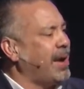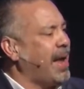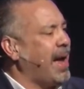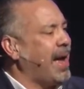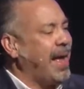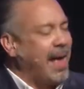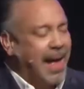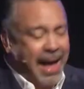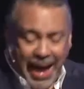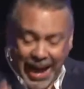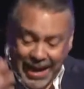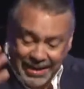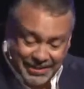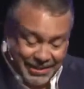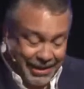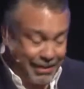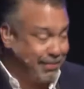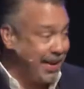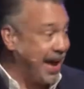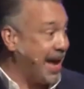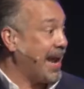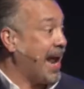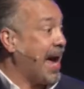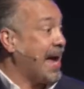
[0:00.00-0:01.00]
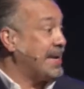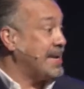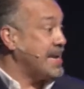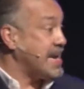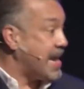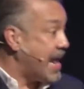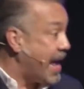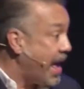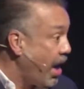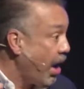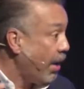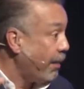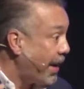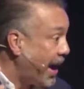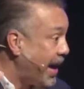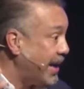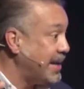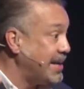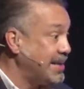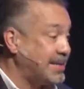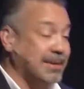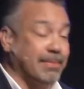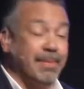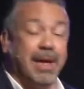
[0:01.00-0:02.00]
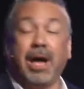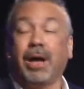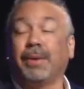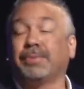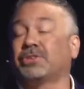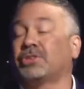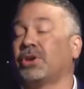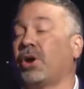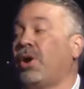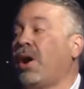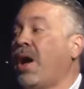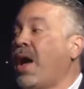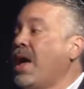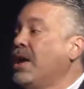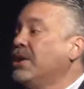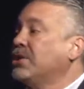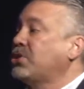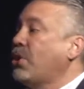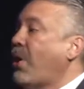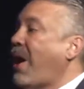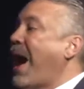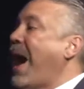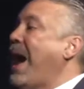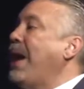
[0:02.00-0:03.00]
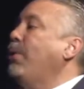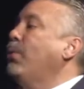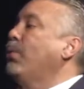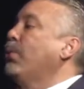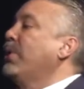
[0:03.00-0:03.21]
And I said, man, I need help. I need some help. So I